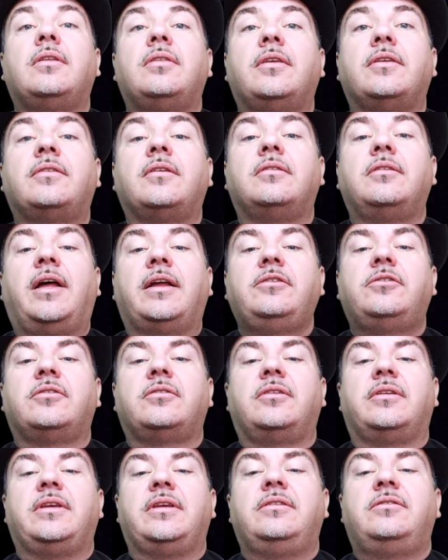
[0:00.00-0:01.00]
This
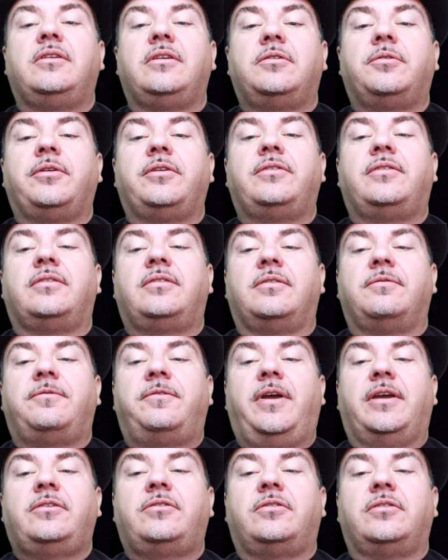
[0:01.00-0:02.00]
allegedly decreases
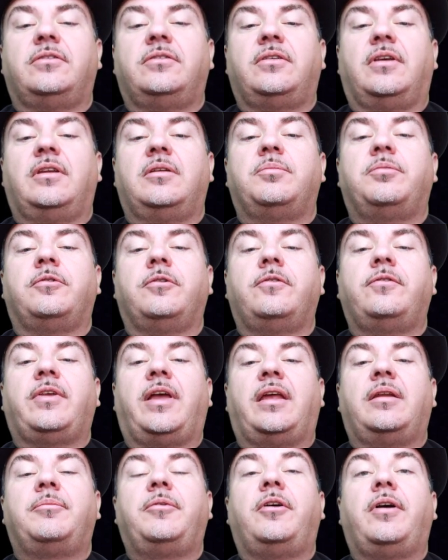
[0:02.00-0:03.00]
infections and improves
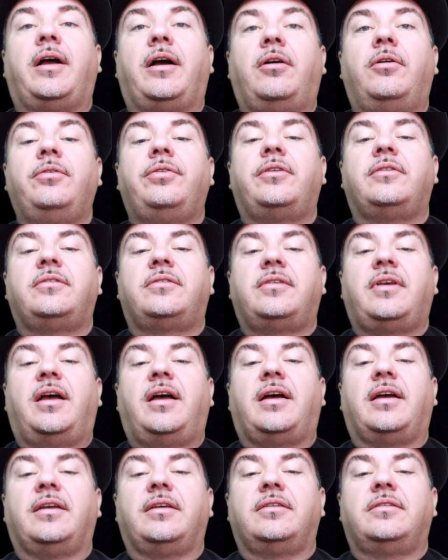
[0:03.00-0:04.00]
animal health and
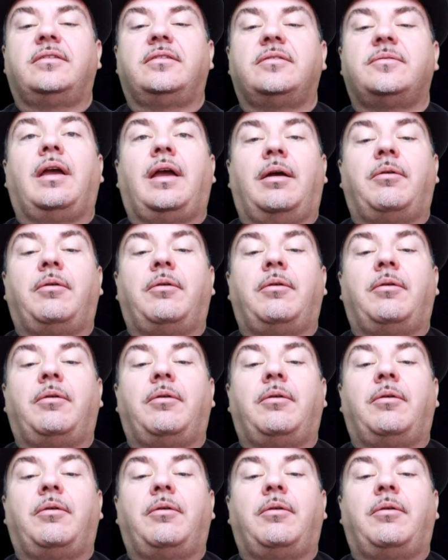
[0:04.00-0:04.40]
size.